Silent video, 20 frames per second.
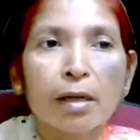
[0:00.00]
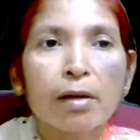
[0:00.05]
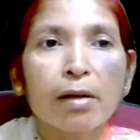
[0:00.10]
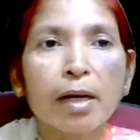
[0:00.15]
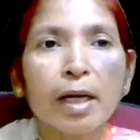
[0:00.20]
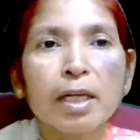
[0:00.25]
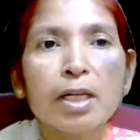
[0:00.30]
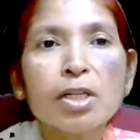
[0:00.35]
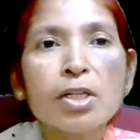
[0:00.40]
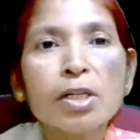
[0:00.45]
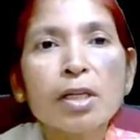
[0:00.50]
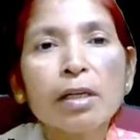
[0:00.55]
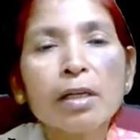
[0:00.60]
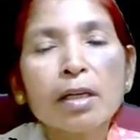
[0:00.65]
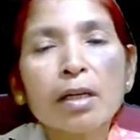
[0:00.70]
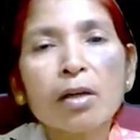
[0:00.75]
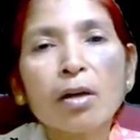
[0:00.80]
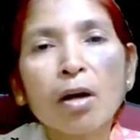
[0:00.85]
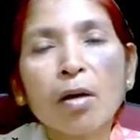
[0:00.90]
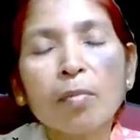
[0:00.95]
Traditional
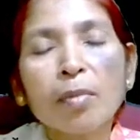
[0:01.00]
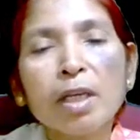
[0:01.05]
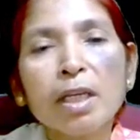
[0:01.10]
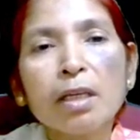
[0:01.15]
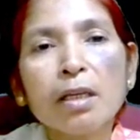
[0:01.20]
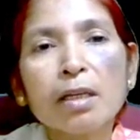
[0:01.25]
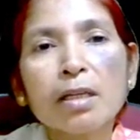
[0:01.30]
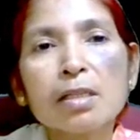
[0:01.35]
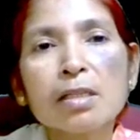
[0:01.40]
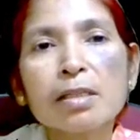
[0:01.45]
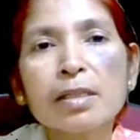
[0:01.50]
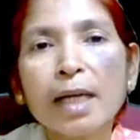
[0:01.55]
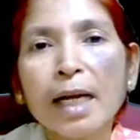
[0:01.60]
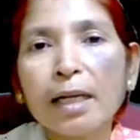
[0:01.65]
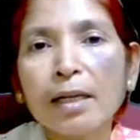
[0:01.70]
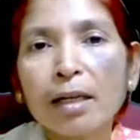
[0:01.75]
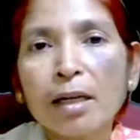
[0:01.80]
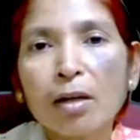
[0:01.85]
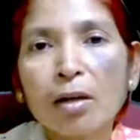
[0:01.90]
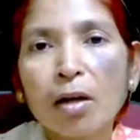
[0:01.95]
economy is
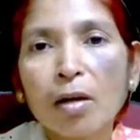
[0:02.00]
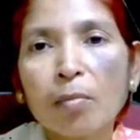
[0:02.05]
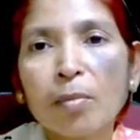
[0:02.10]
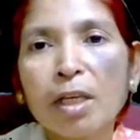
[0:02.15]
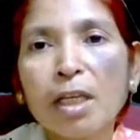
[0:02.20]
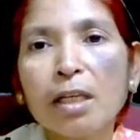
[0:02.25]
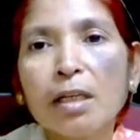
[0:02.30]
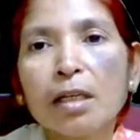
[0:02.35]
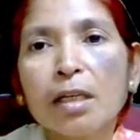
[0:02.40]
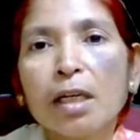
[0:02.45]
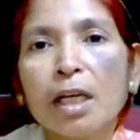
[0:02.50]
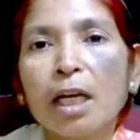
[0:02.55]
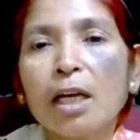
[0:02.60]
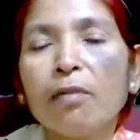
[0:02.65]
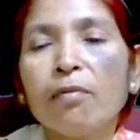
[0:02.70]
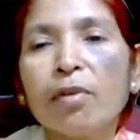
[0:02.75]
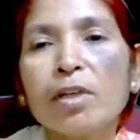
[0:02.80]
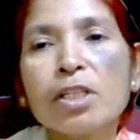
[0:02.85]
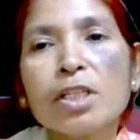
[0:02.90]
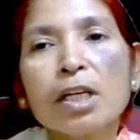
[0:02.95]
that economy
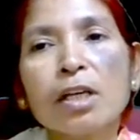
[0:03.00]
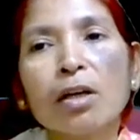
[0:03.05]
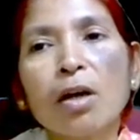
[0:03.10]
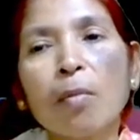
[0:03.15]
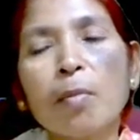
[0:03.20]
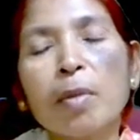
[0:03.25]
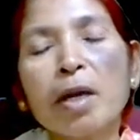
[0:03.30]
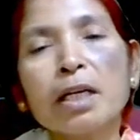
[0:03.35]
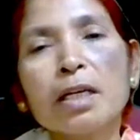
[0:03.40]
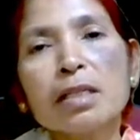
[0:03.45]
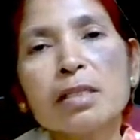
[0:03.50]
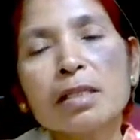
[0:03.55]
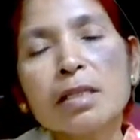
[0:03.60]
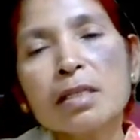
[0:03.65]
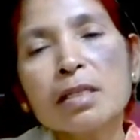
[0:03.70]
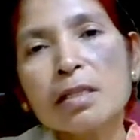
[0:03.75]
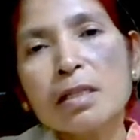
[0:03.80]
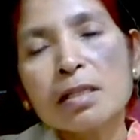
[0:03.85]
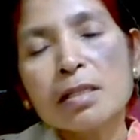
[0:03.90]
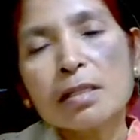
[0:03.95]
in which economic
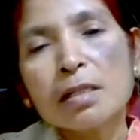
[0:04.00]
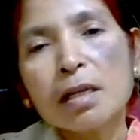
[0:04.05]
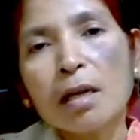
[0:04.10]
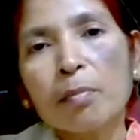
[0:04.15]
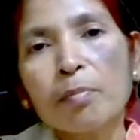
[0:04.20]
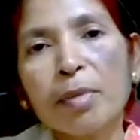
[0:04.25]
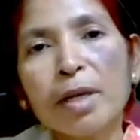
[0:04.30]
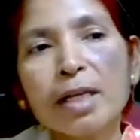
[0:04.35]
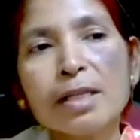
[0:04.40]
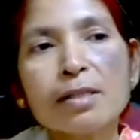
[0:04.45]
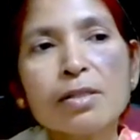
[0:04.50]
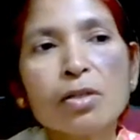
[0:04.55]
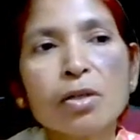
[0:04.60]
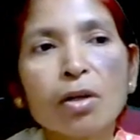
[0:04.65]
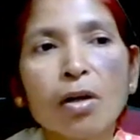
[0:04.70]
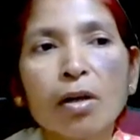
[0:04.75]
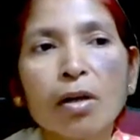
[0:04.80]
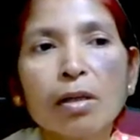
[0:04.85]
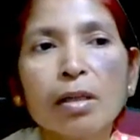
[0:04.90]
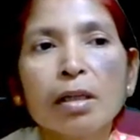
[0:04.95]
decisions are based
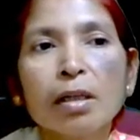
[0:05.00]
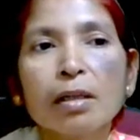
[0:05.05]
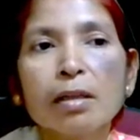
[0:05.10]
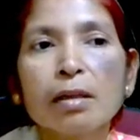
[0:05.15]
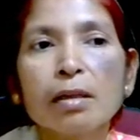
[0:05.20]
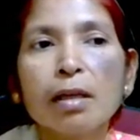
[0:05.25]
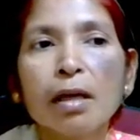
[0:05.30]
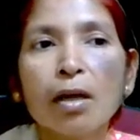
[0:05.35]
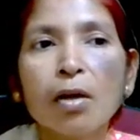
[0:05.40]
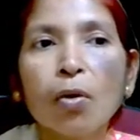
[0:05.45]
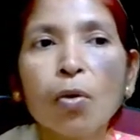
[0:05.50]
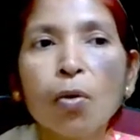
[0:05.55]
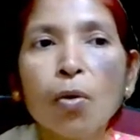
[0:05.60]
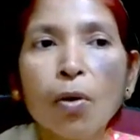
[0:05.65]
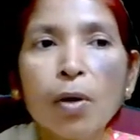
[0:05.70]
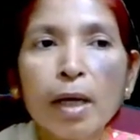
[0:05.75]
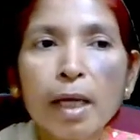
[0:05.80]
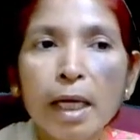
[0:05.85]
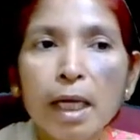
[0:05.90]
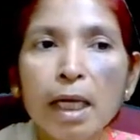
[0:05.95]
on the
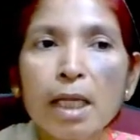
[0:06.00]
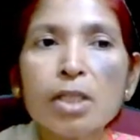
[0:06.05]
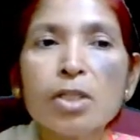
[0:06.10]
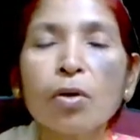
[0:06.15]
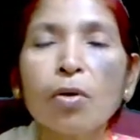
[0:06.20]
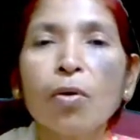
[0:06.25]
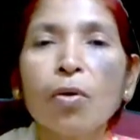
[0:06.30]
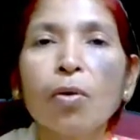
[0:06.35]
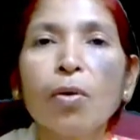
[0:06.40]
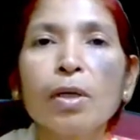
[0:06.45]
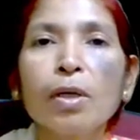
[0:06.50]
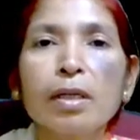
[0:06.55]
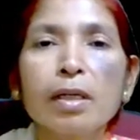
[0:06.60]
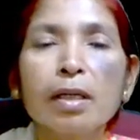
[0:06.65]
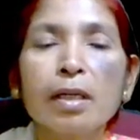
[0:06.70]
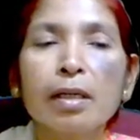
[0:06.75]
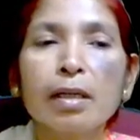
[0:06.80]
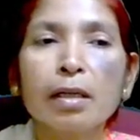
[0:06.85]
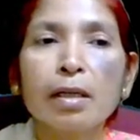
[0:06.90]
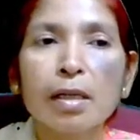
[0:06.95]
age old
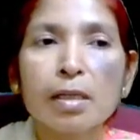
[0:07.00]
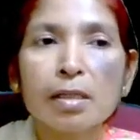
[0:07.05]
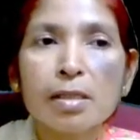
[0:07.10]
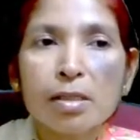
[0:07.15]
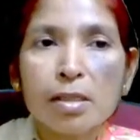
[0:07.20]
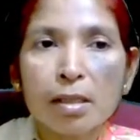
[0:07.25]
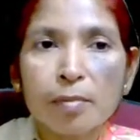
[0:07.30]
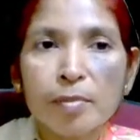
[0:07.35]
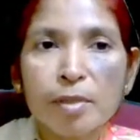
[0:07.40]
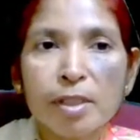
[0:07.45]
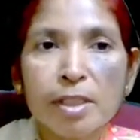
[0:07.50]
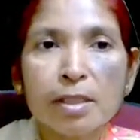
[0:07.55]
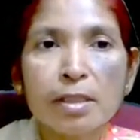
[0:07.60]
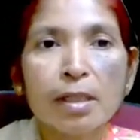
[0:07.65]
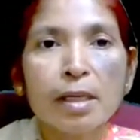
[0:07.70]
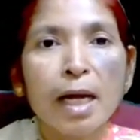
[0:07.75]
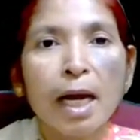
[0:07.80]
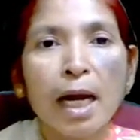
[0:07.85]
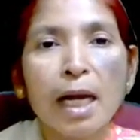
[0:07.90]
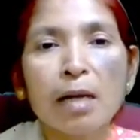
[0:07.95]
customs
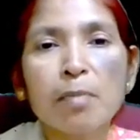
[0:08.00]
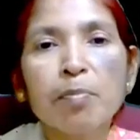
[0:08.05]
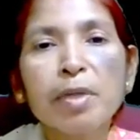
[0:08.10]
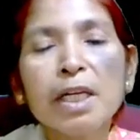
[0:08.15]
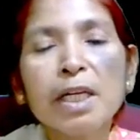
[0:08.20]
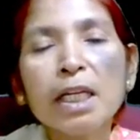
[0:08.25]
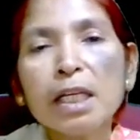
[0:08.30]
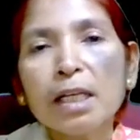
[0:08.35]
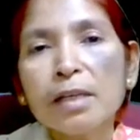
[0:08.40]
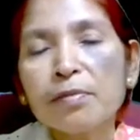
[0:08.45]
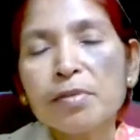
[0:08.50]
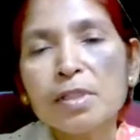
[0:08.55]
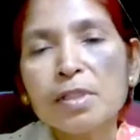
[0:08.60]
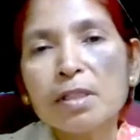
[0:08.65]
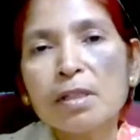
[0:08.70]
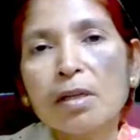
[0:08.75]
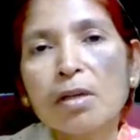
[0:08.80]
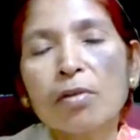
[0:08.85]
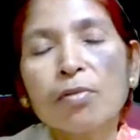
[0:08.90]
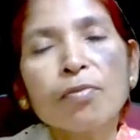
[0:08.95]
and
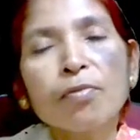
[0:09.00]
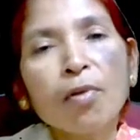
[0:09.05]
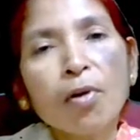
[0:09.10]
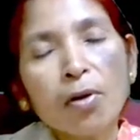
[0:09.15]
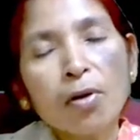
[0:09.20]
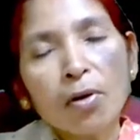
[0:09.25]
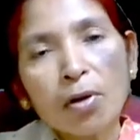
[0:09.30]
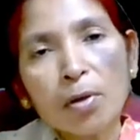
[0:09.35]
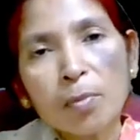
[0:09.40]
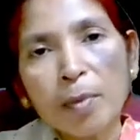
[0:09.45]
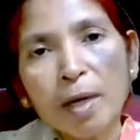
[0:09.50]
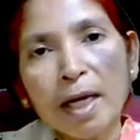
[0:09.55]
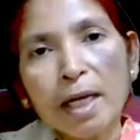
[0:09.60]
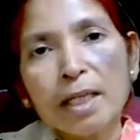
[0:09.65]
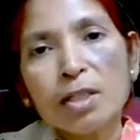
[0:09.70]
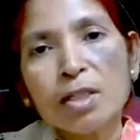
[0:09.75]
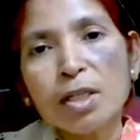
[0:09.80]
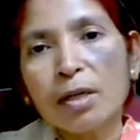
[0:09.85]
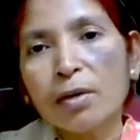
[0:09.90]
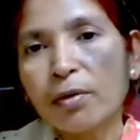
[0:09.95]
beliefs followed by
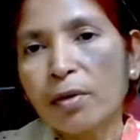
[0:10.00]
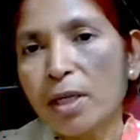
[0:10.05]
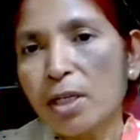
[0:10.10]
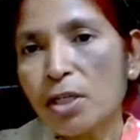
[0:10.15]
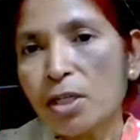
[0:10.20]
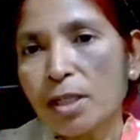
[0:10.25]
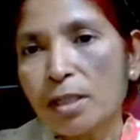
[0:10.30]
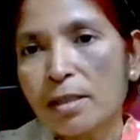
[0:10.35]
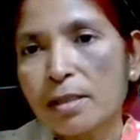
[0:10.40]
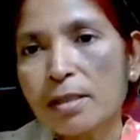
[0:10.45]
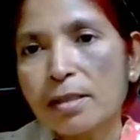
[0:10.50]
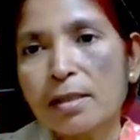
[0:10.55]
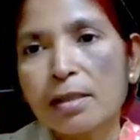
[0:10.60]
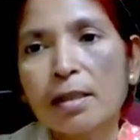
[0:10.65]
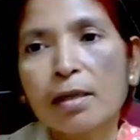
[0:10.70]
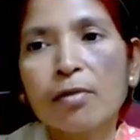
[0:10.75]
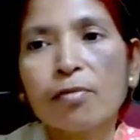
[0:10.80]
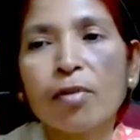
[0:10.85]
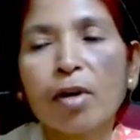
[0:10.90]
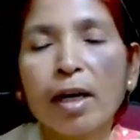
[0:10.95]
generations.
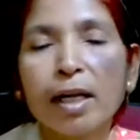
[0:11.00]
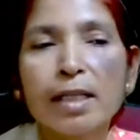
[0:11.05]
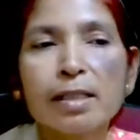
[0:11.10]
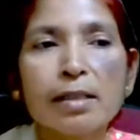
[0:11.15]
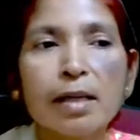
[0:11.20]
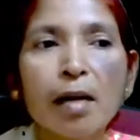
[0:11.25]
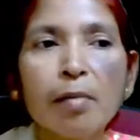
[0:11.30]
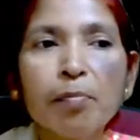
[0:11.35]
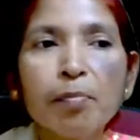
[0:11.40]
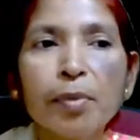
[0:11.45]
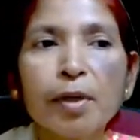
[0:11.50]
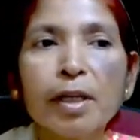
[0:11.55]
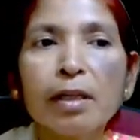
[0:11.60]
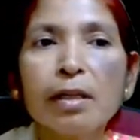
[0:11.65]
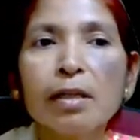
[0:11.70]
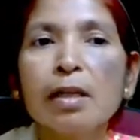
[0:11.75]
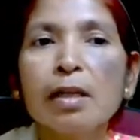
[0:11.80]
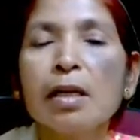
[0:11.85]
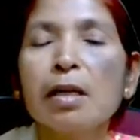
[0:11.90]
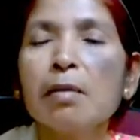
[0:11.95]
For
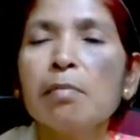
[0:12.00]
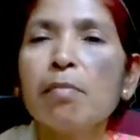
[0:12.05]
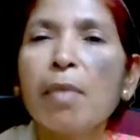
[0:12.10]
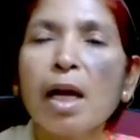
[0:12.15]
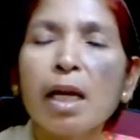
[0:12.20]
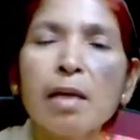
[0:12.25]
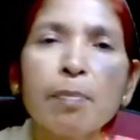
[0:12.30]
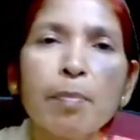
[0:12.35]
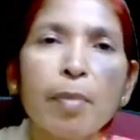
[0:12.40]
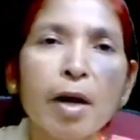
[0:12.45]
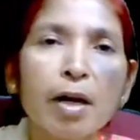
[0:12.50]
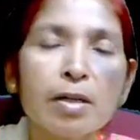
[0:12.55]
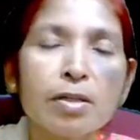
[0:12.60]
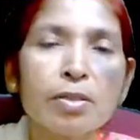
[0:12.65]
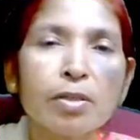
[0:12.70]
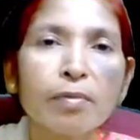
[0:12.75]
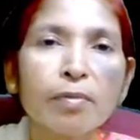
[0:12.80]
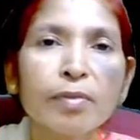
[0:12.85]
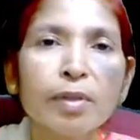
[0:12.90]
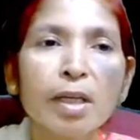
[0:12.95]
example, many
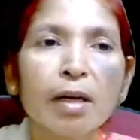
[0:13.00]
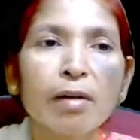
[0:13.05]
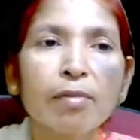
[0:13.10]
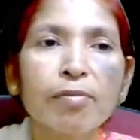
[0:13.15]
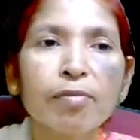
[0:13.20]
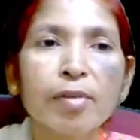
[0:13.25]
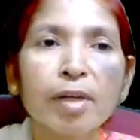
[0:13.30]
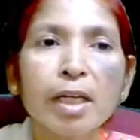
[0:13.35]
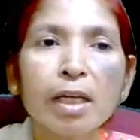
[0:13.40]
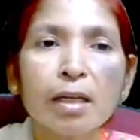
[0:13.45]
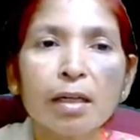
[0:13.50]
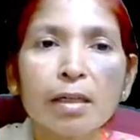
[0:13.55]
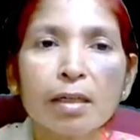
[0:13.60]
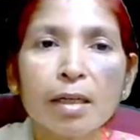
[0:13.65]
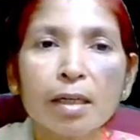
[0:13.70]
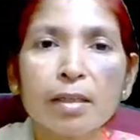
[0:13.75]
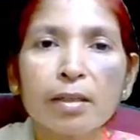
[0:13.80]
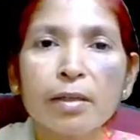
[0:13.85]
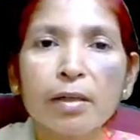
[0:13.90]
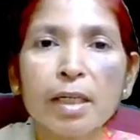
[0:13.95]
parts of the African
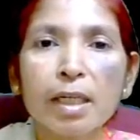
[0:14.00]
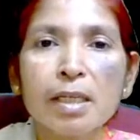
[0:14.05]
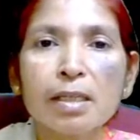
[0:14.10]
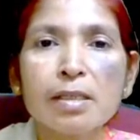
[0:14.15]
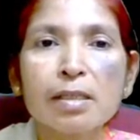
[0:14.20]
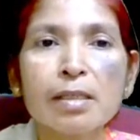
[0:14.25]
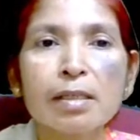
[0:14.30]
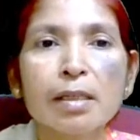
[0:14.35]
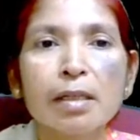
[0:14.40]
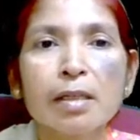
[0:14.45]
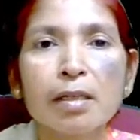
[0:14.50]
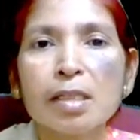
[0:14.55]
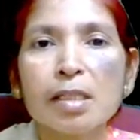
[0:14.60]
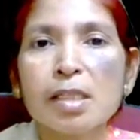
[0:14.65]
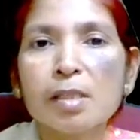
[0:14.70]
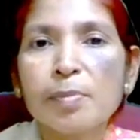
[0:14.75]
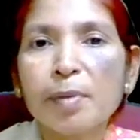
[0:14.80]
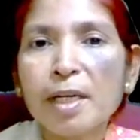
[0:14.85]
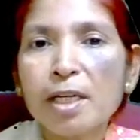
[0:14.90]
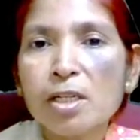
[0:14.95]
countries,
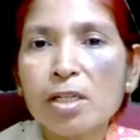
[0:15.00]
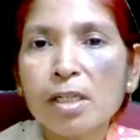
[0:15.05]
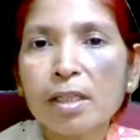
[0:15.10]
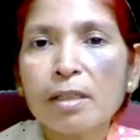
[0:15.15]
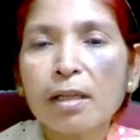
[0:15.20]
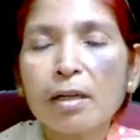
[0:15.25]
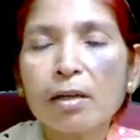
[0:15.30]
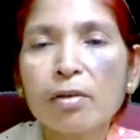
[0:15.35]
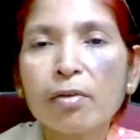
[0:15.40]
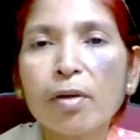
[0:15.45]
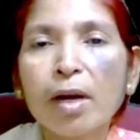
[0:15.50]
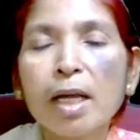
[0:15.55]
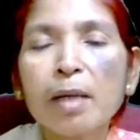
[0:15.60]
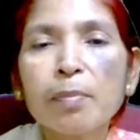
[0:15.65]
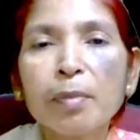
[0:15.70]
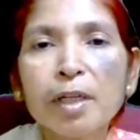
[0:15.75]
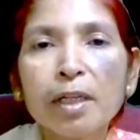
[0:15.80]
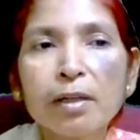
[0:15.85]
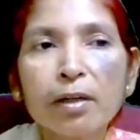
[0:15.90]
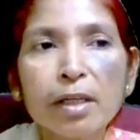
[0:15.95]
especially the
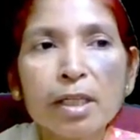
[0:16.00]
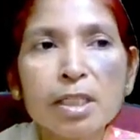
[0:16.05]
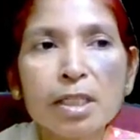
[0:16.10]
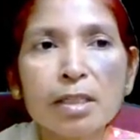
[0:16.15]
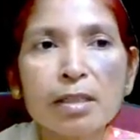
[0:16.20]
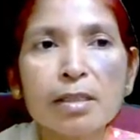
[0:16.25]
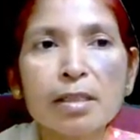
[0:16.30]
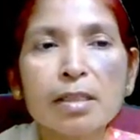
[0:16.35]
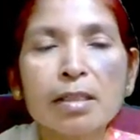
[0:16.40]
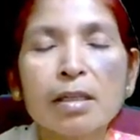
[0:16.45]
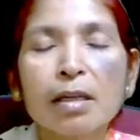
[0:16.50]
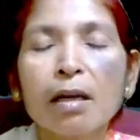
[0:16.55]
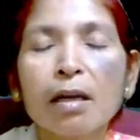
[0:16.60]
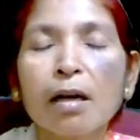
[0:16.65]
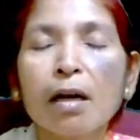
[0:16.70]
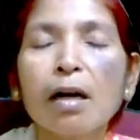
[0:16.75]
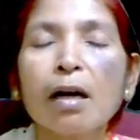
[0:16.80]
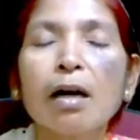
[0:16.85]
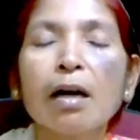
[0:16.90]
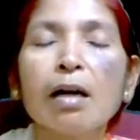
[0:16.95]
tribal regions,
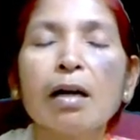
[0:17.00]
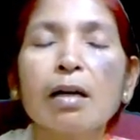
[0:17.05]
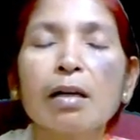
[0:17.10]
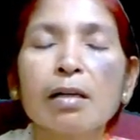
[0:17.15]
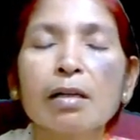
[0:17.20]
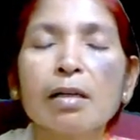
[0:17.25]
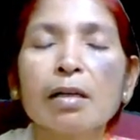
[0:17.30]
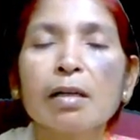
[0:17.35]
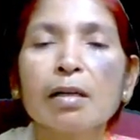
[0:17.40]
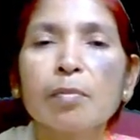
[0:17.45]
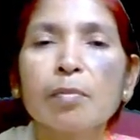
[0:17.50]
are